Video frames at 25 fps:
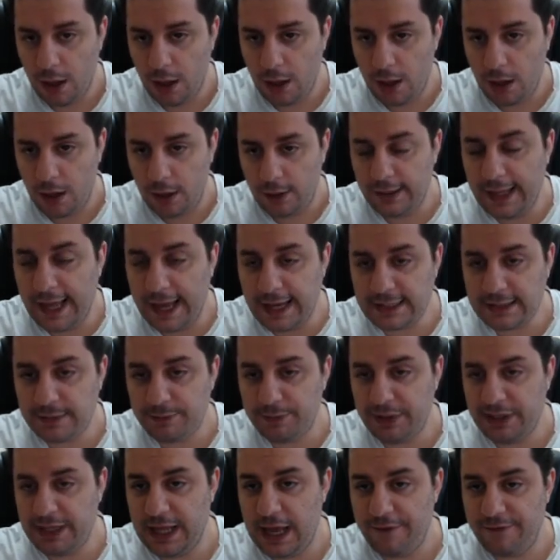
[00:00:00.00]
Last
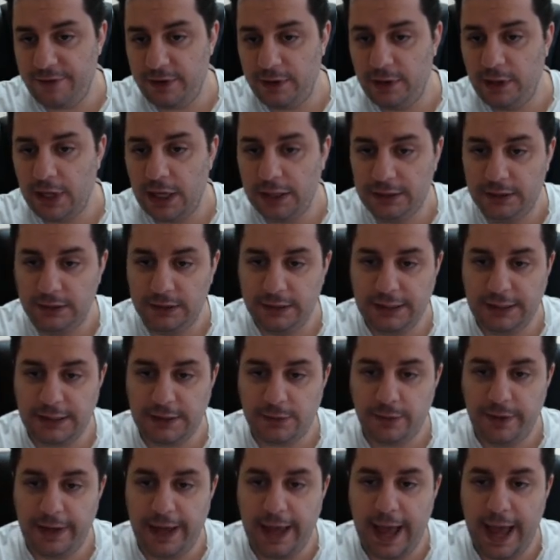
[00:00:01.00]
but definitely not the least,
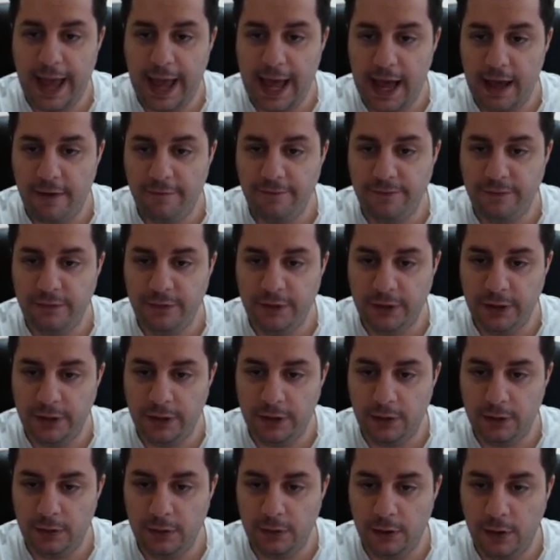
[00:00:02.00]
we have the
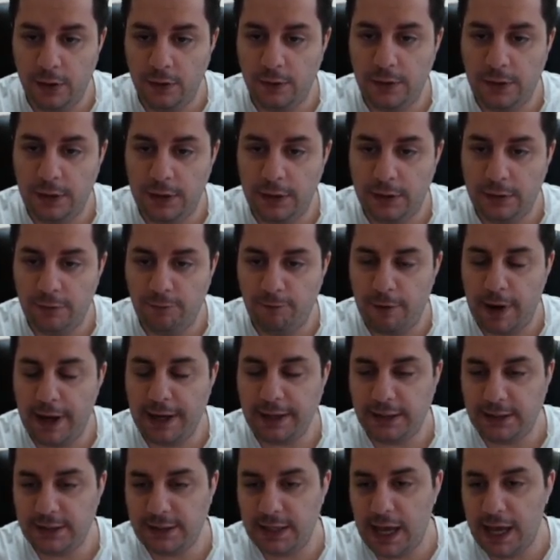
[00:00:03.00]
lower
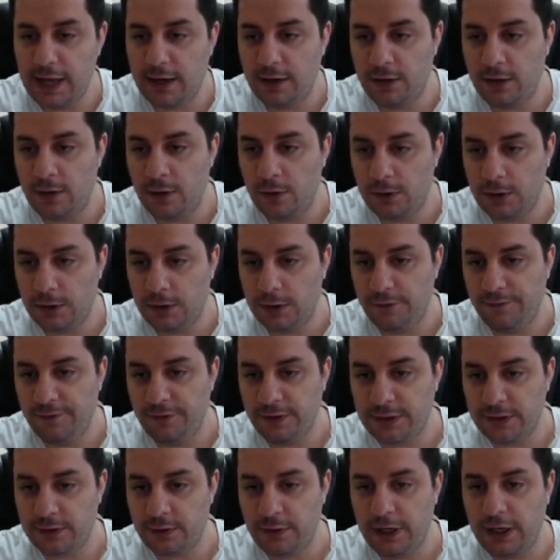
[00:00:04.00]
right side of corner of the
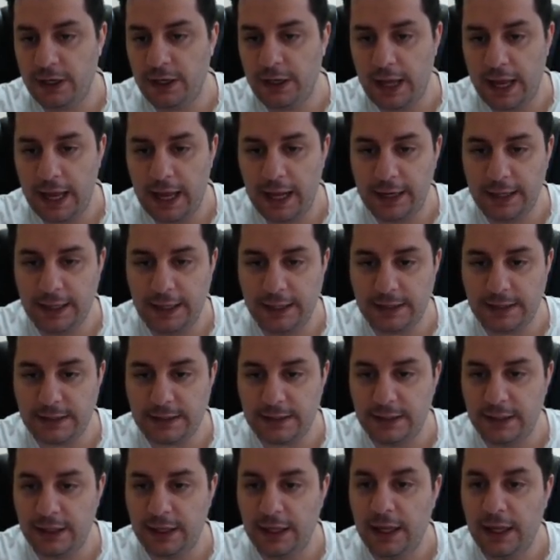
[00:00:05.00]
screen, and it's the